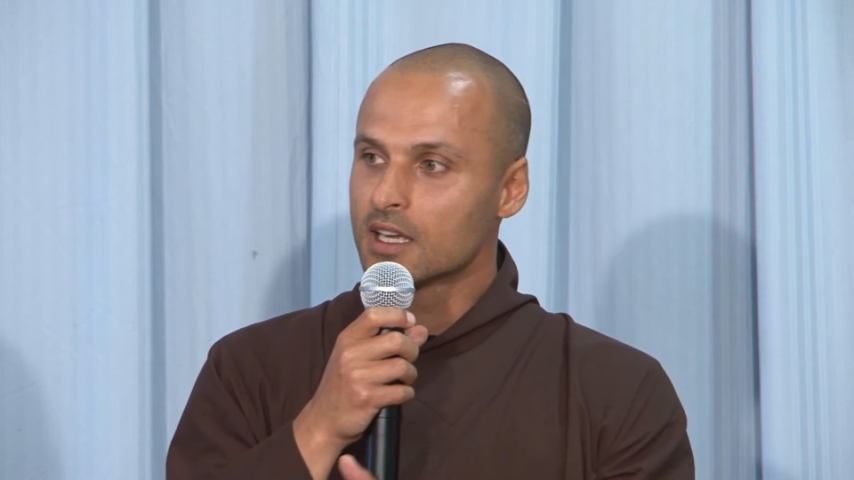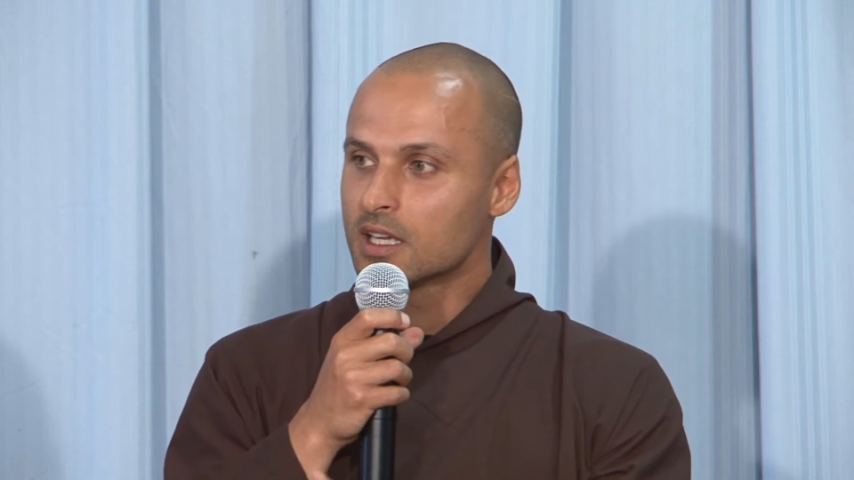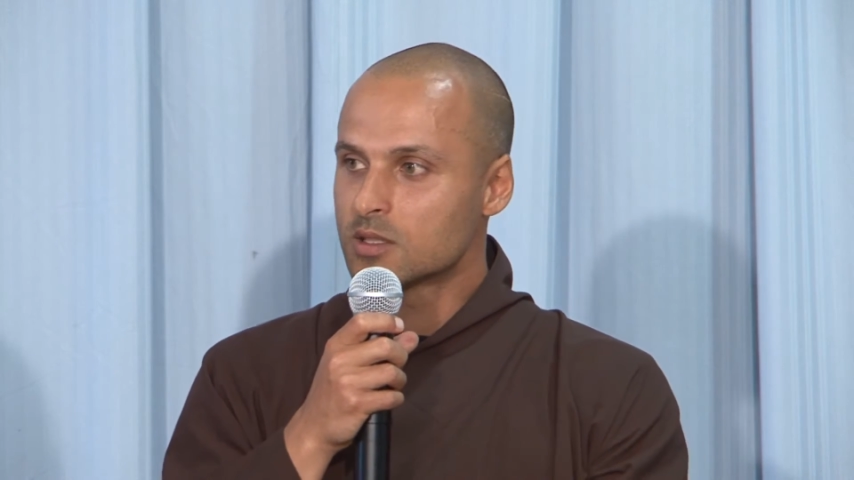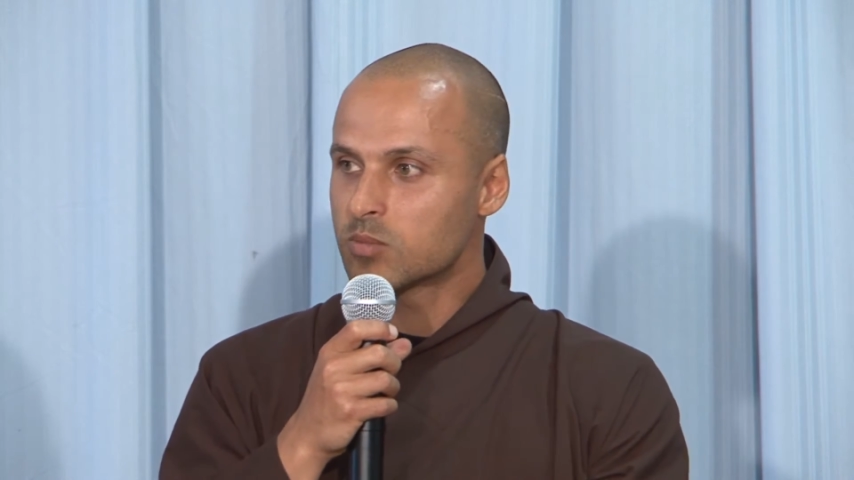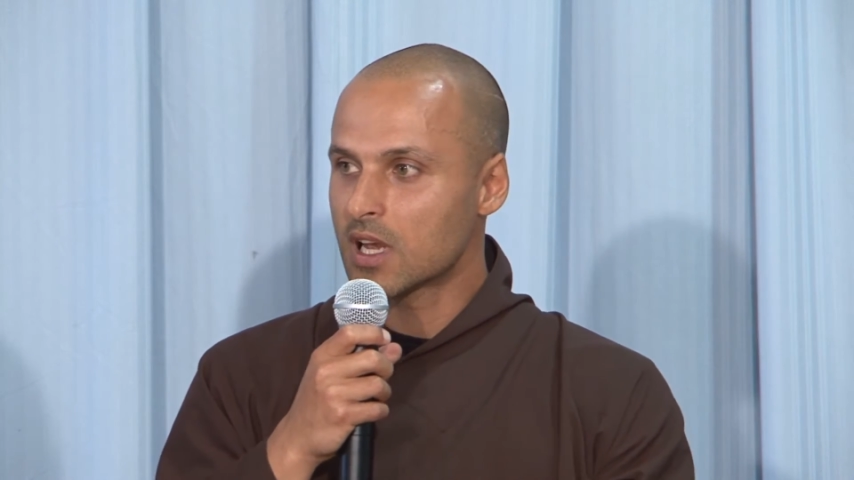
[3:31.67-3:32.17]

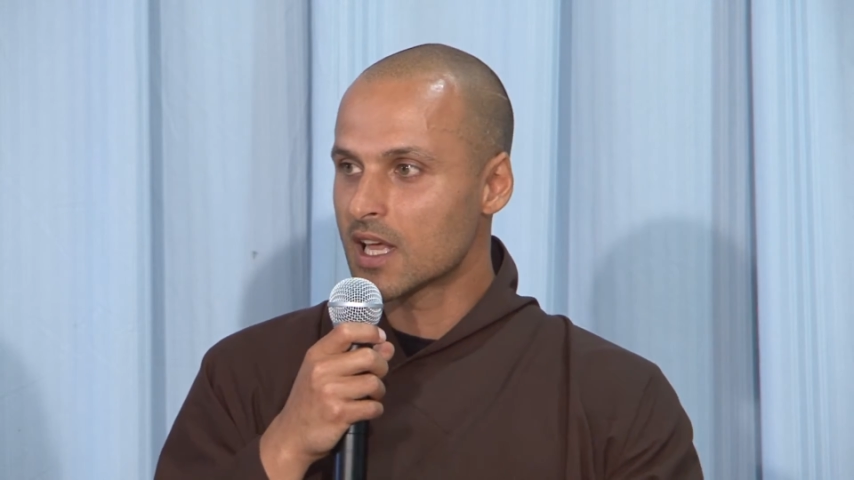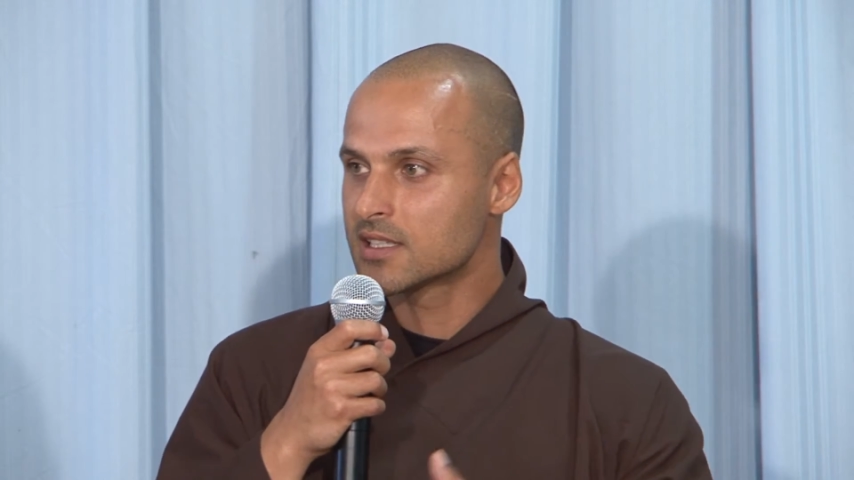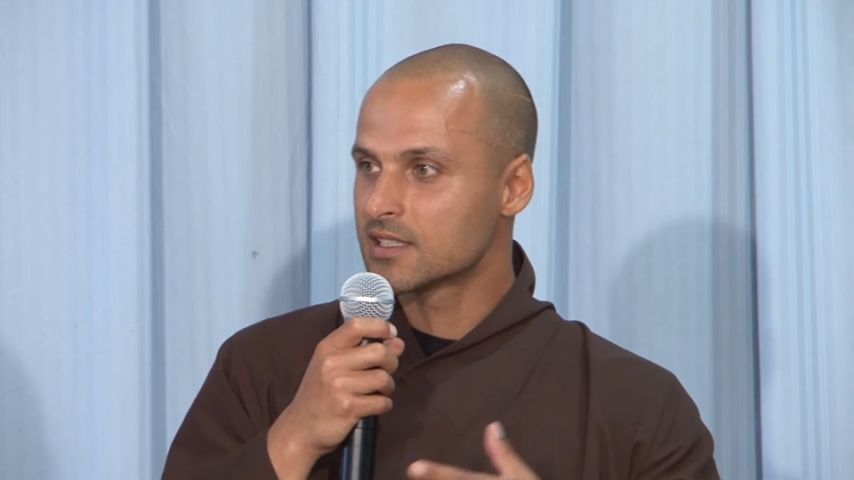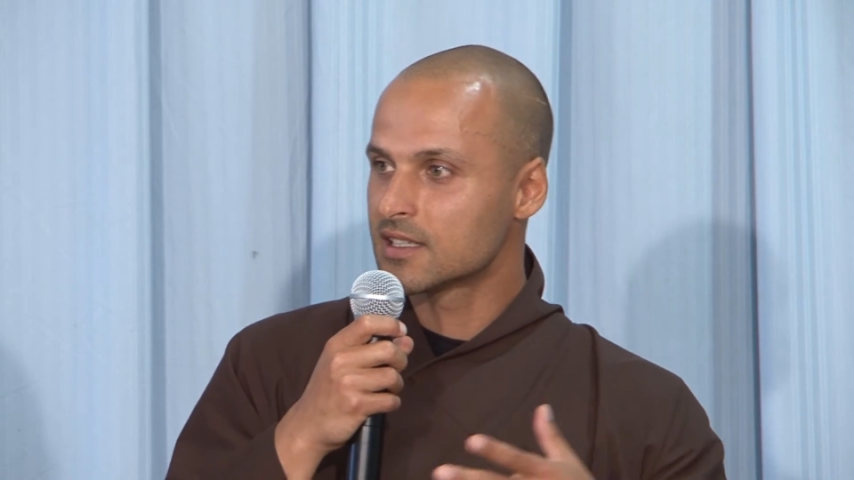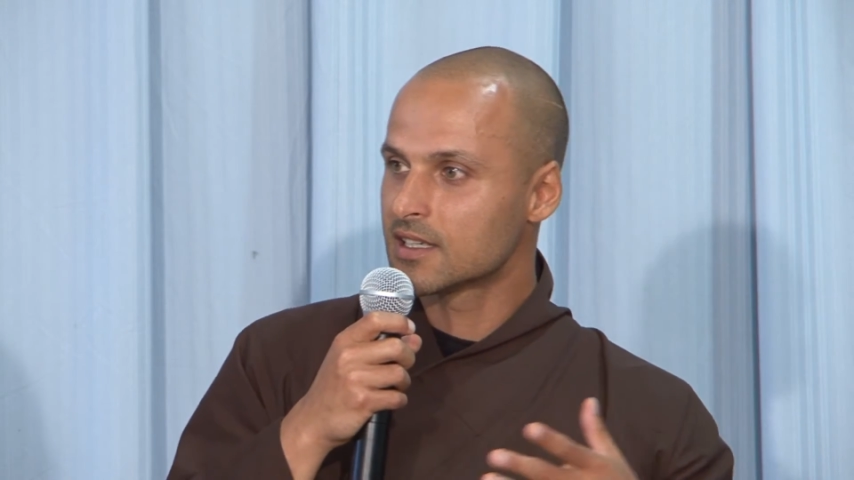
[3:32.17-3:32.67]
it's
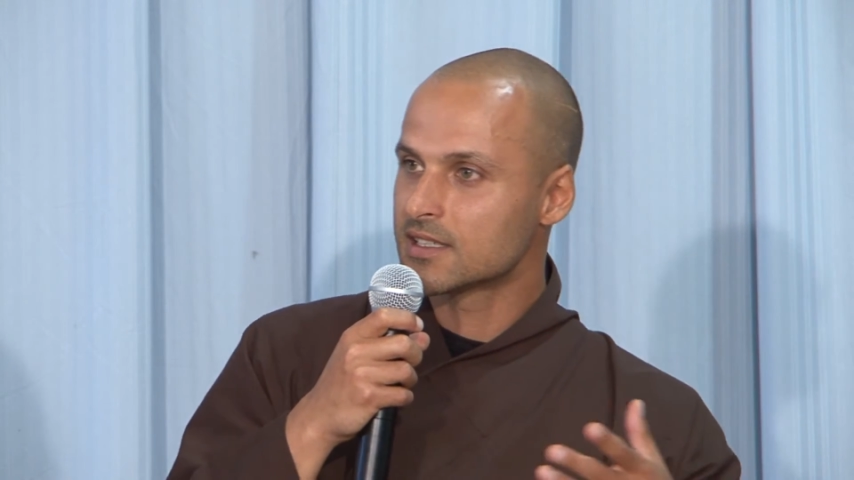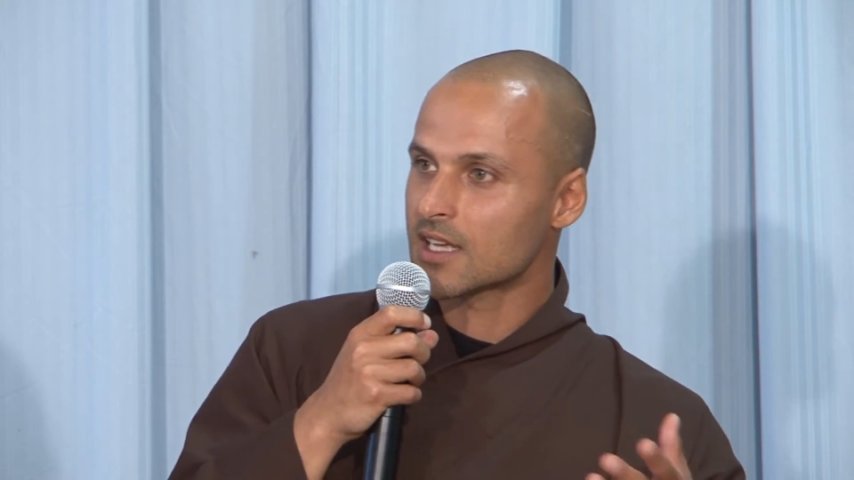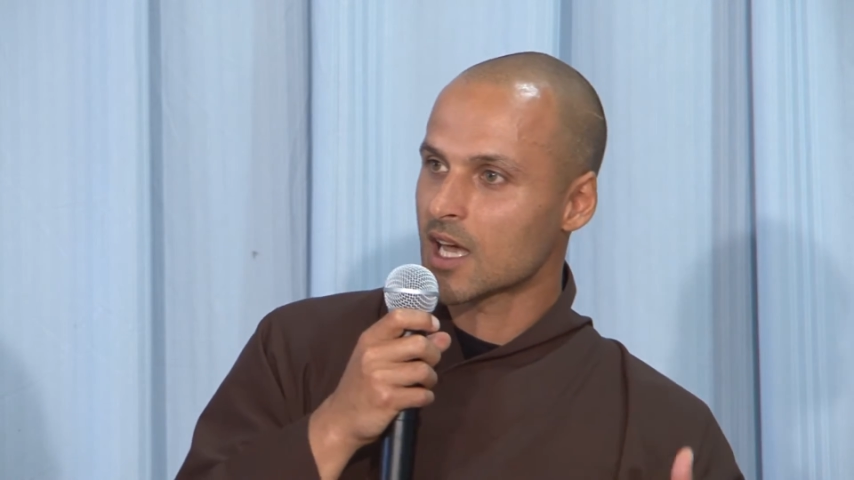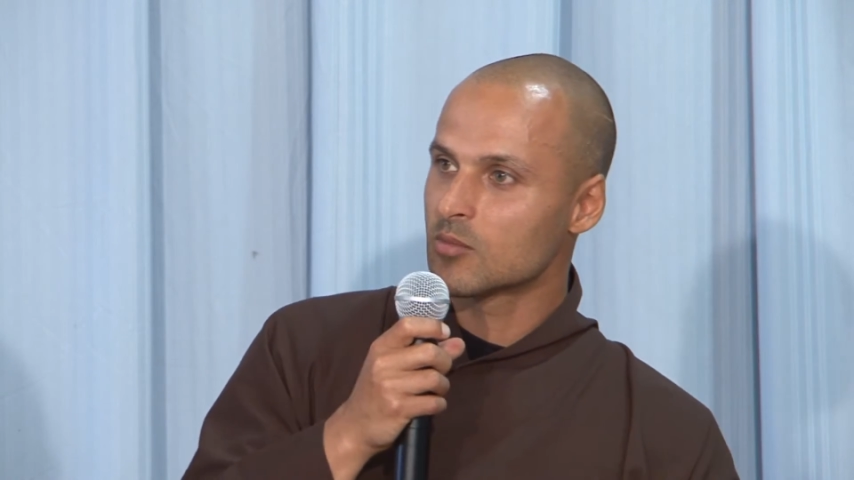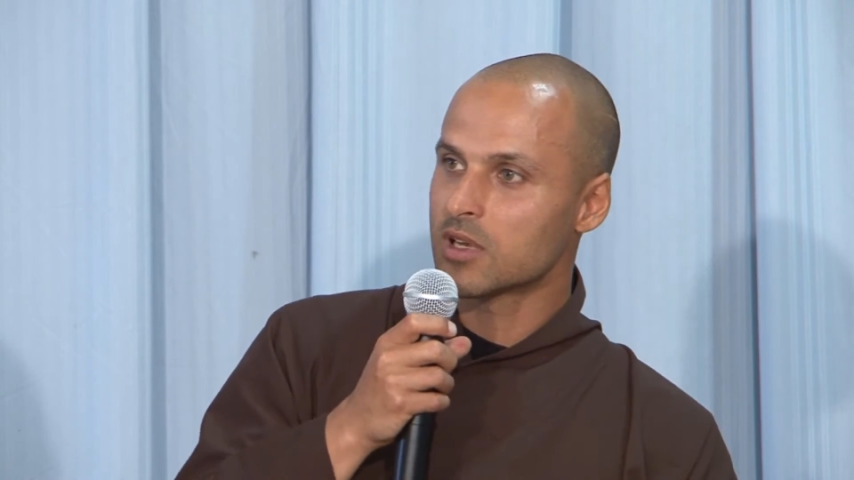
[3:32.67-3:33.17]
pleasant and it's
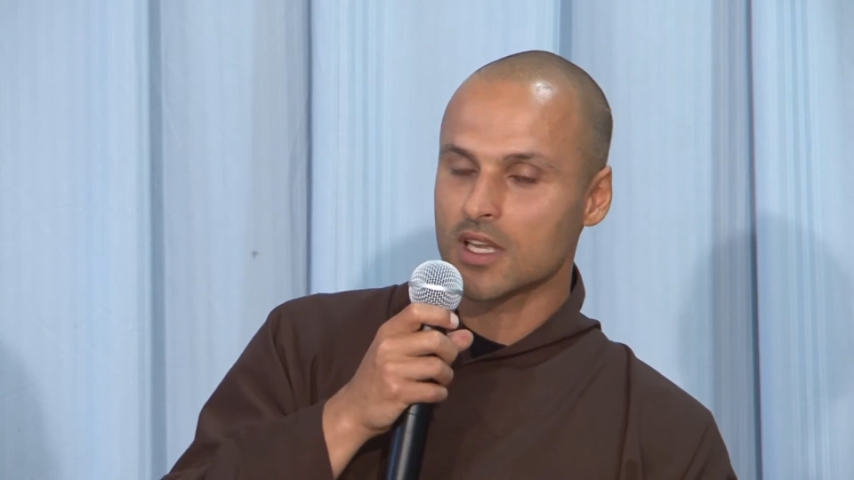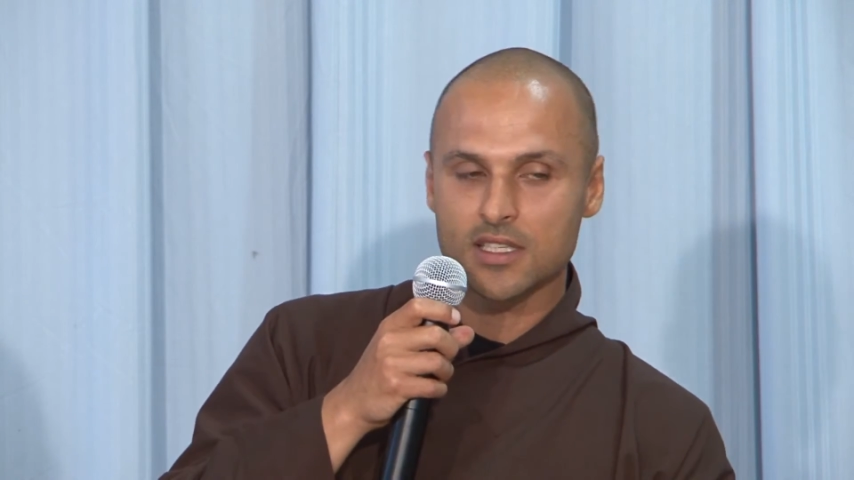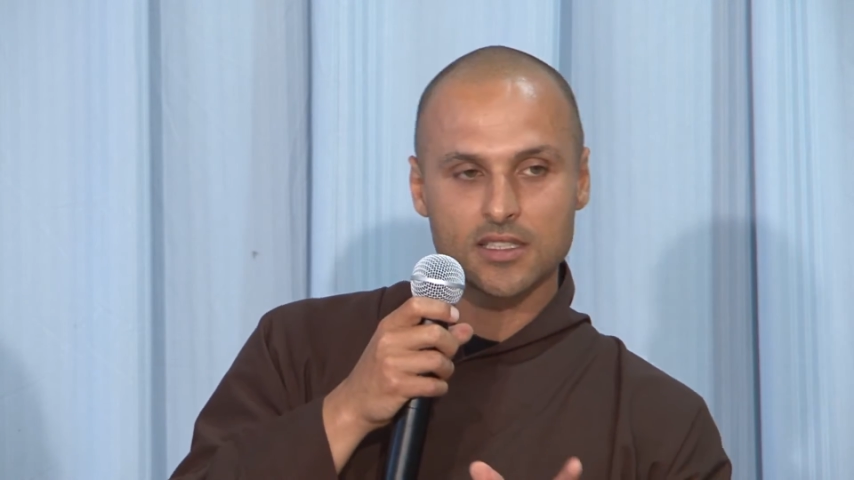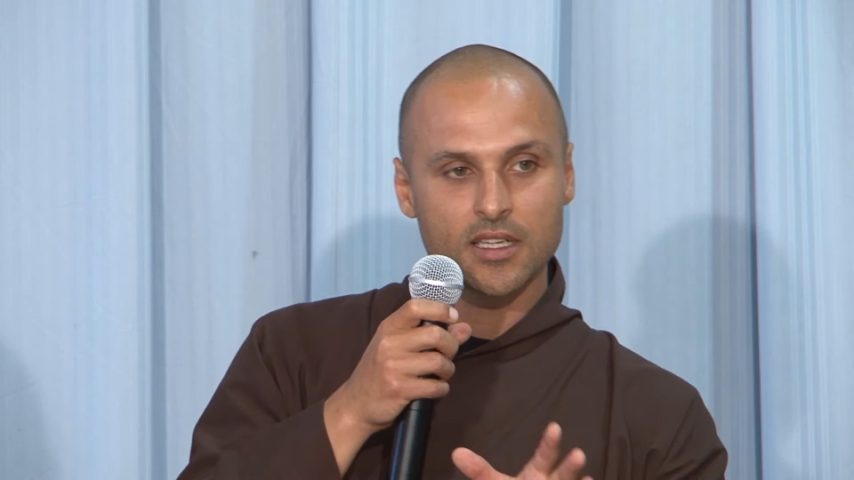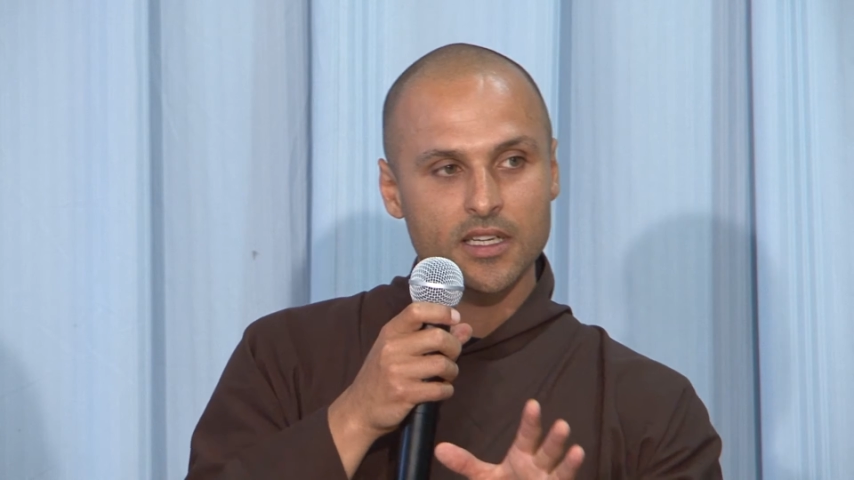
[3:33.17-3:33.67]
unpleasant